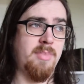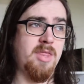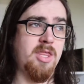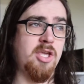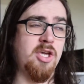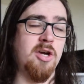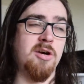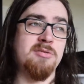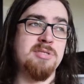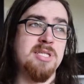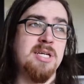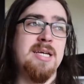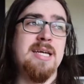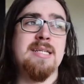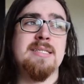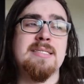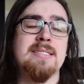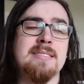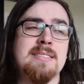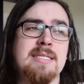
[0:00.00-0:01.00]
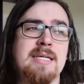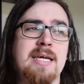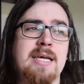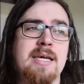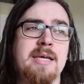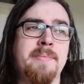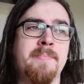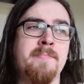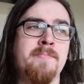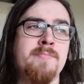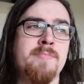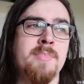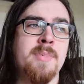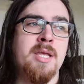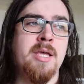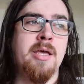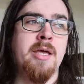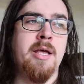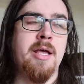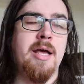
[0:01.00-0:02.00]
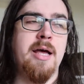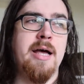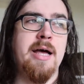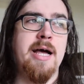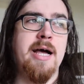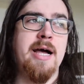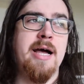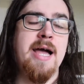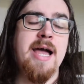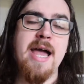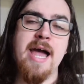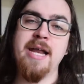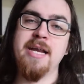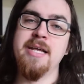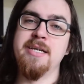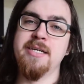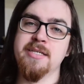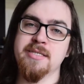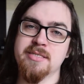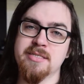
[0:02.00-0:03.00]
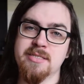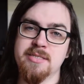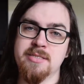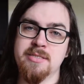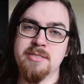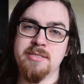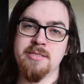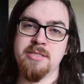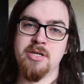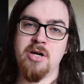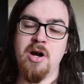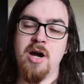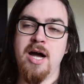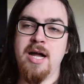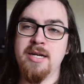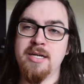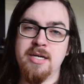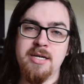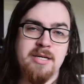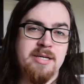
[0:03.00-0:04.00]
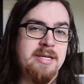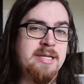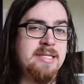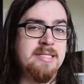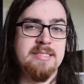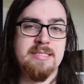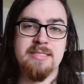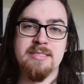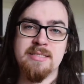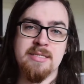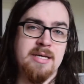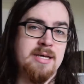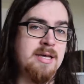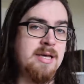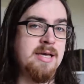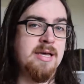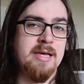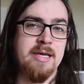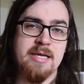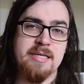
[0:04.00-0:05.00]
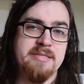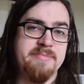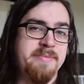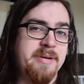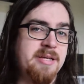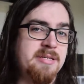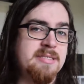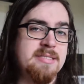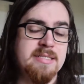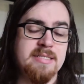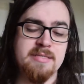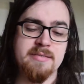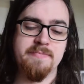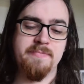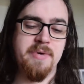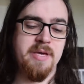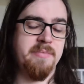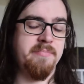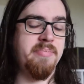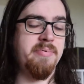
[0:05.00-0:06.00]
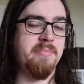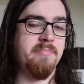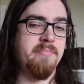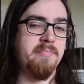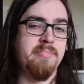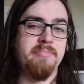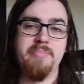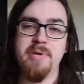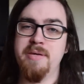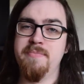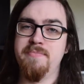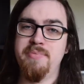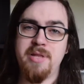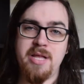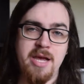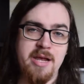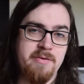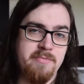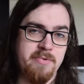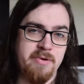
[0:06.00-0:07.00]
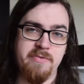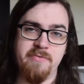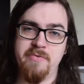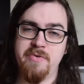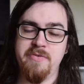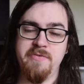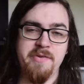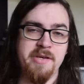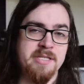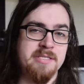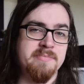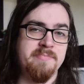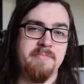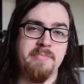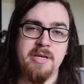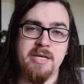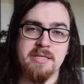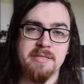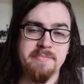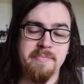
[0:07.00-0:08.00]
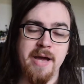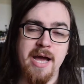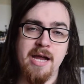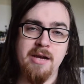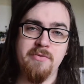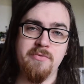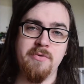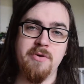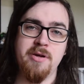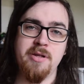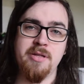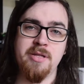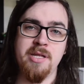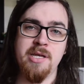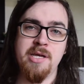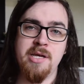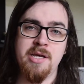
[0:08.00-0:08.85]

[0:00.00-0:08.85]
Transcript: You also get to see Anakin, kind of his balancing's being been played with his Padawan